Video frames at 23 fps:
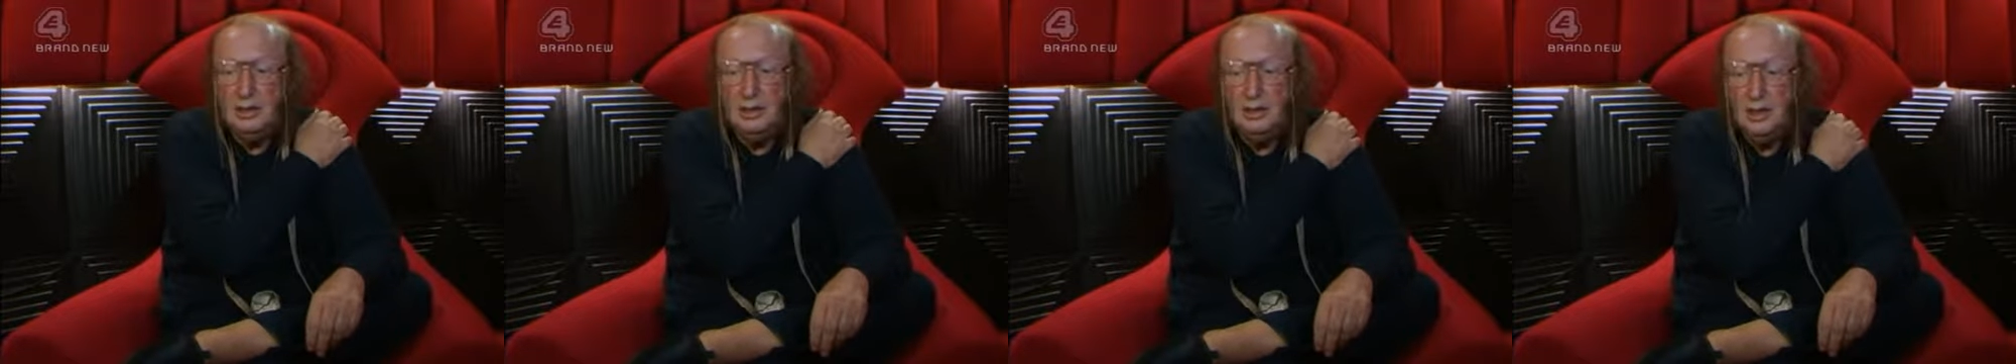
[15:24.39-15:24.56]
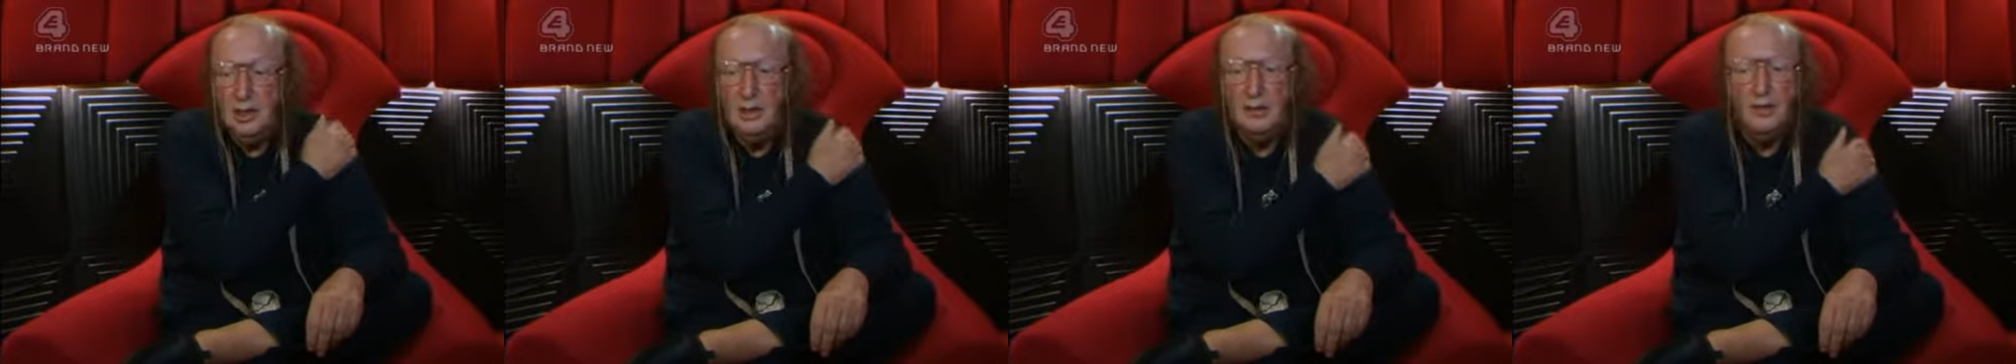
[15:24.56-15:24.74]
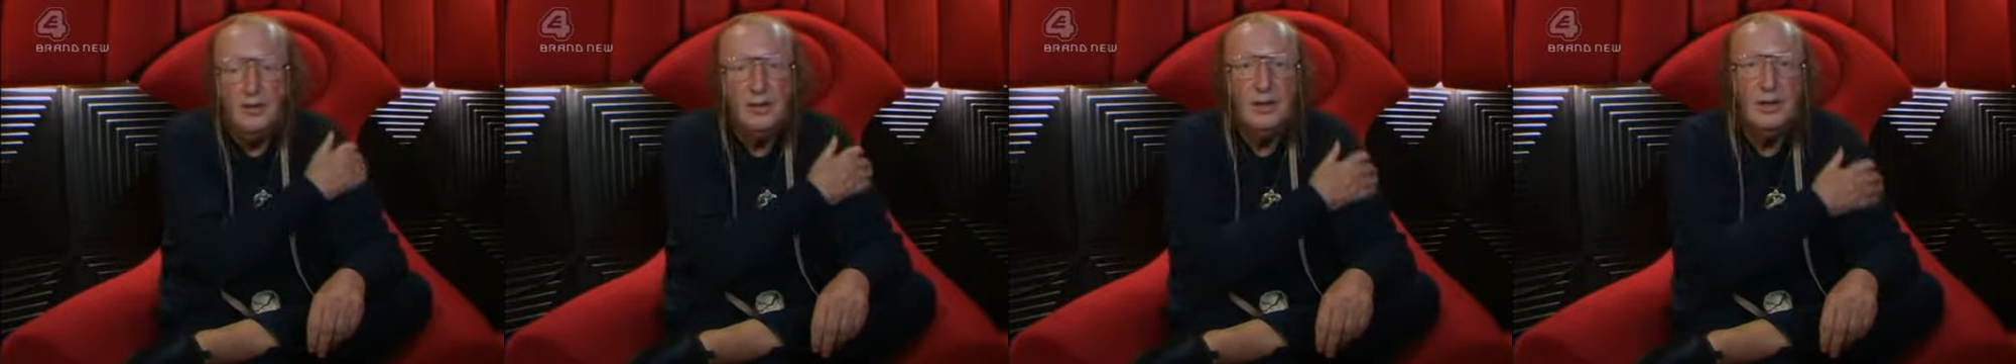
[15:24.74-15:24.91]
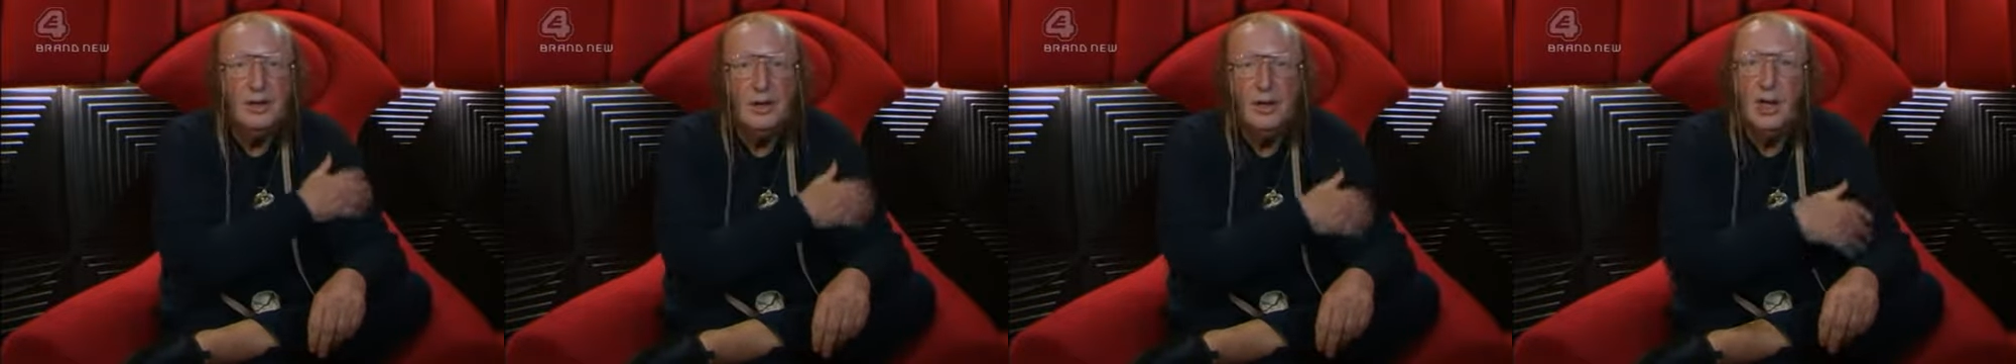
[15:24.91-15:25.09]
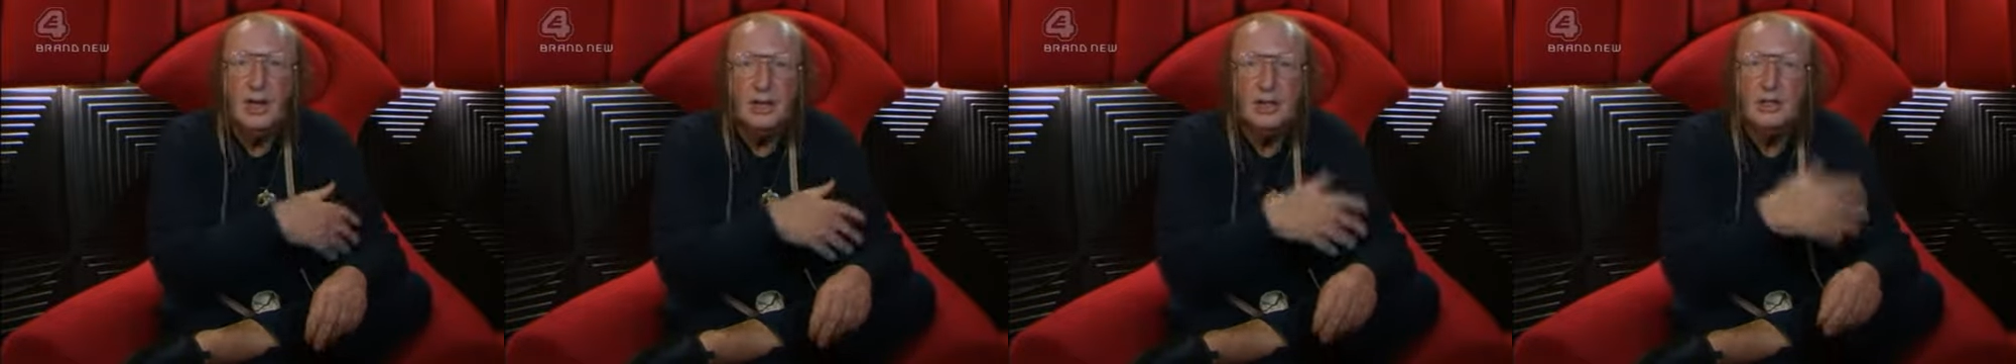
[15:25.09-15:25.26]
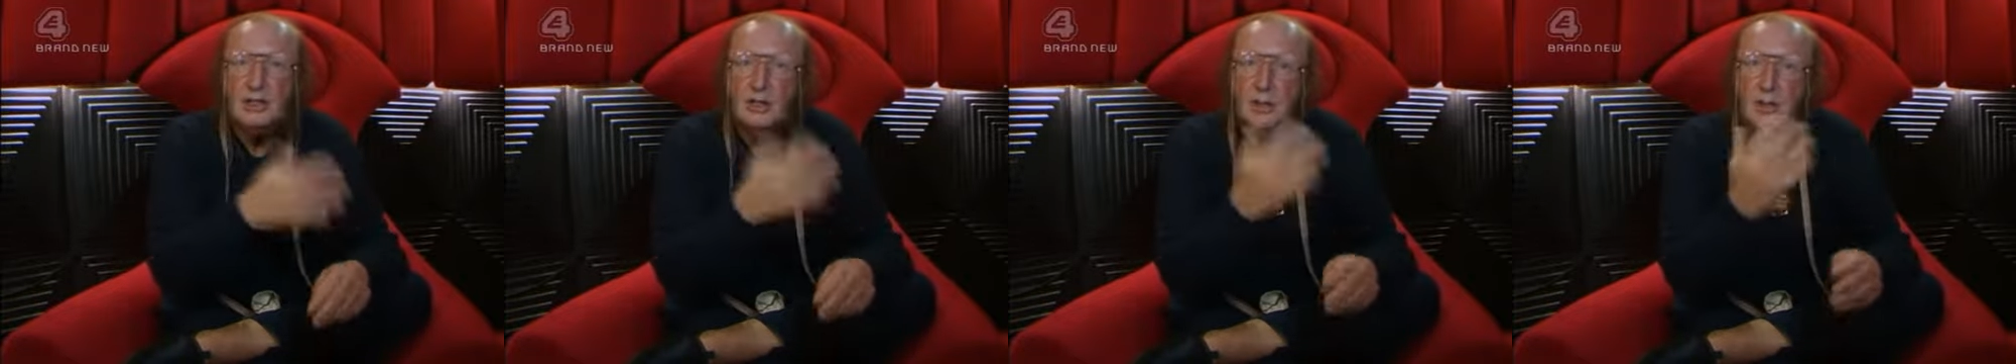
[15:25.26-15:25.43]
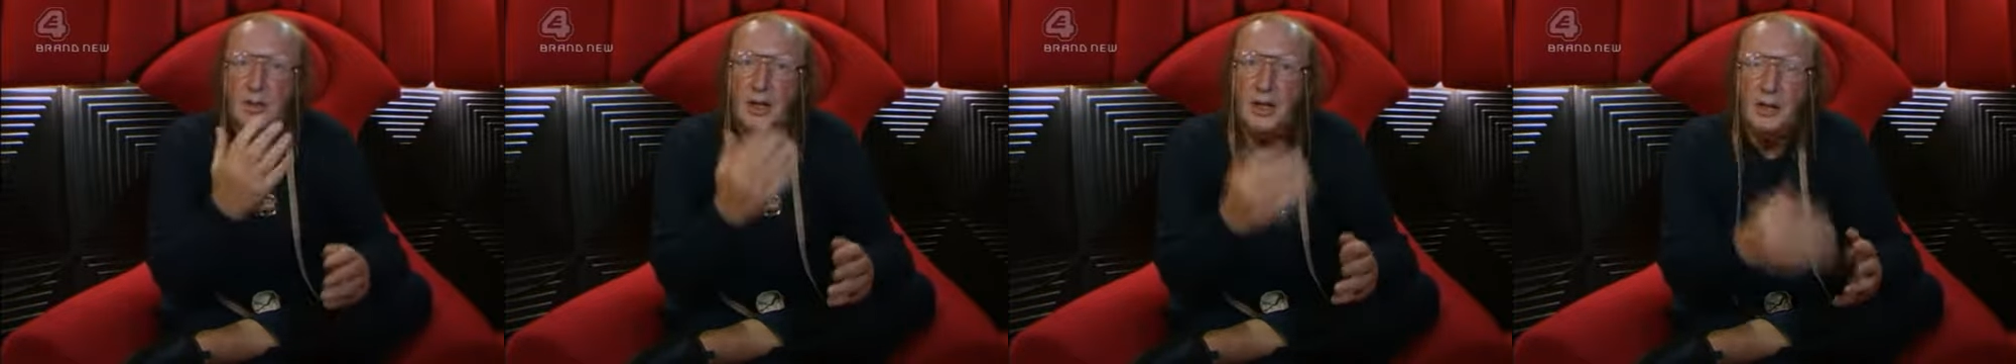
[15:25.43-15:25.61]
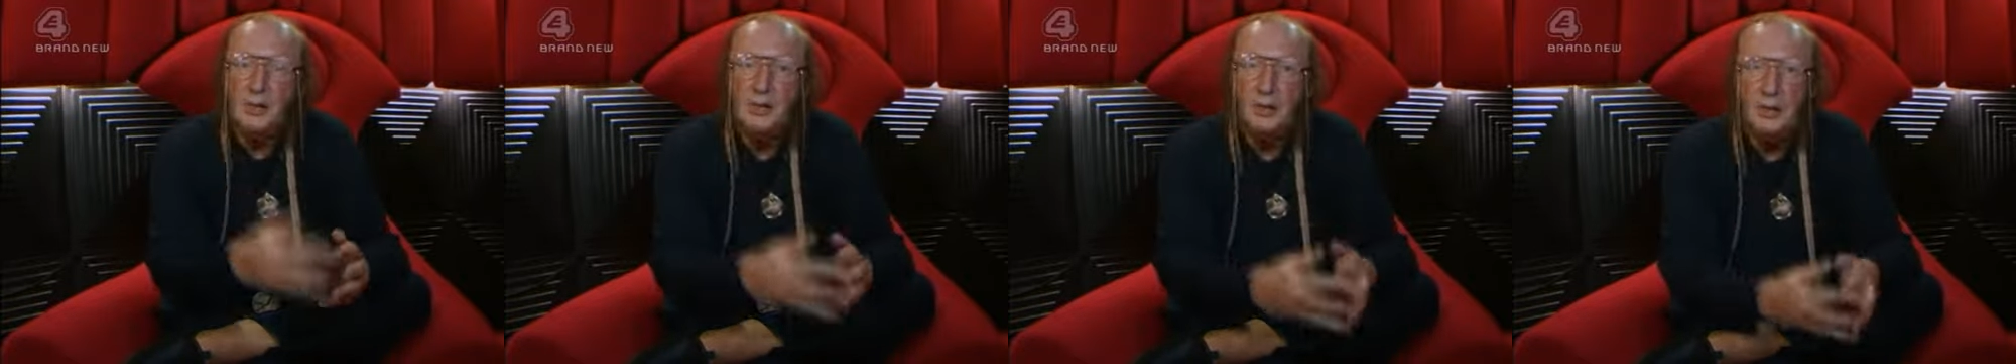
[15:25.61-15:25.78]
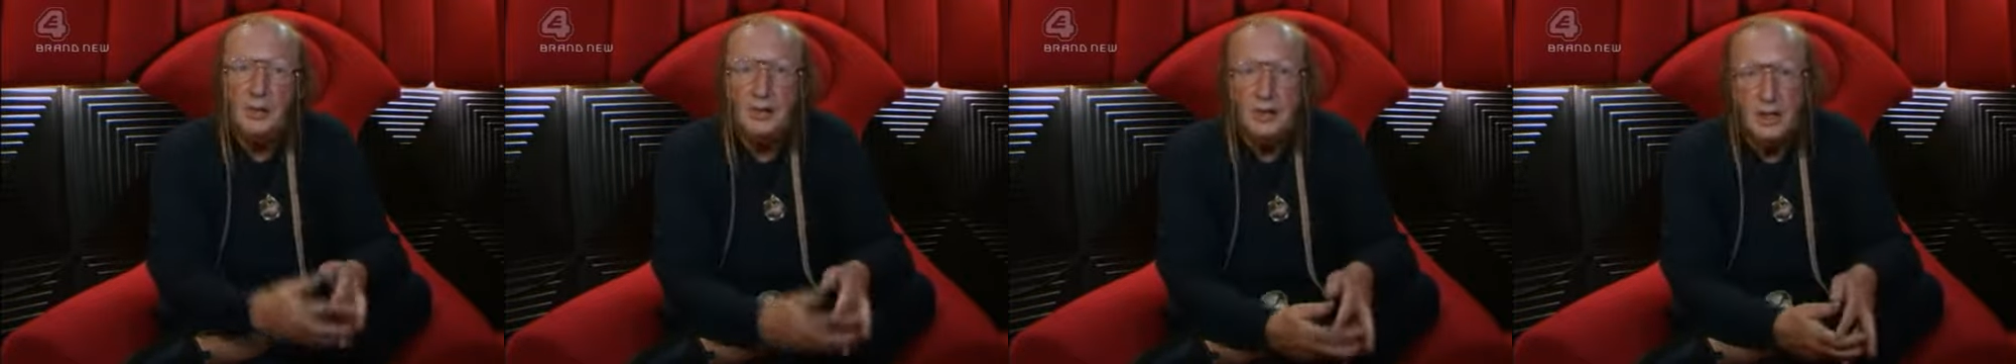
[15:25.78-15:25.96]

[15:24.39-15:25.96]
cheerful and nice to people,